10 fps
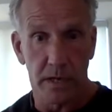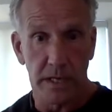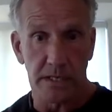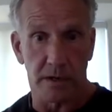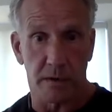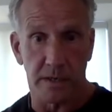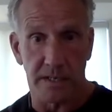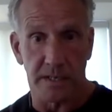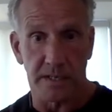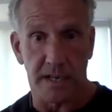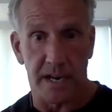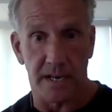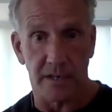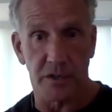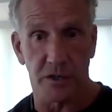So it's this kind
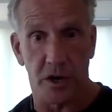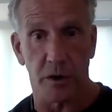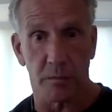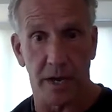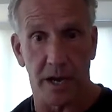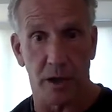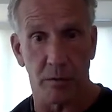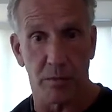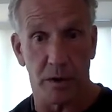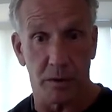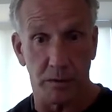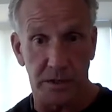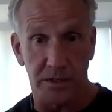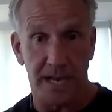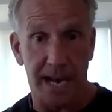of sharp elbows,
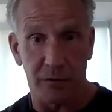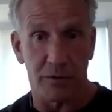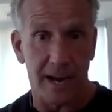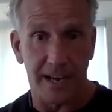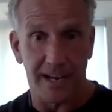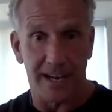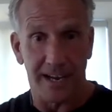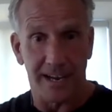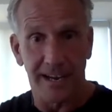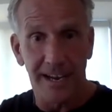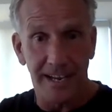stack ranking,